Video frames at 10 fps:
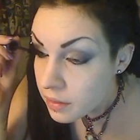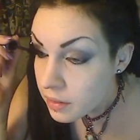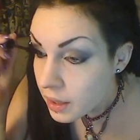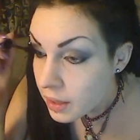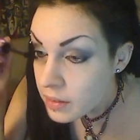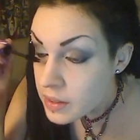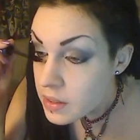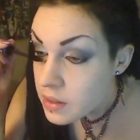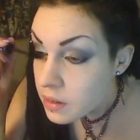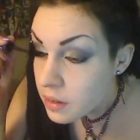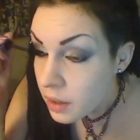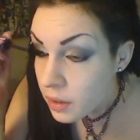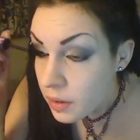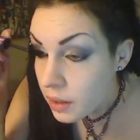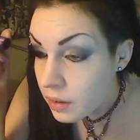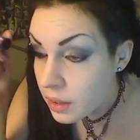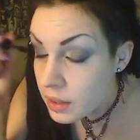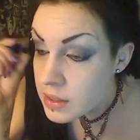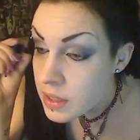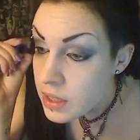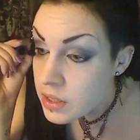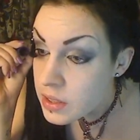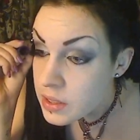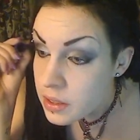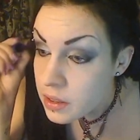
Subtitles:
That's how you get nice lashes.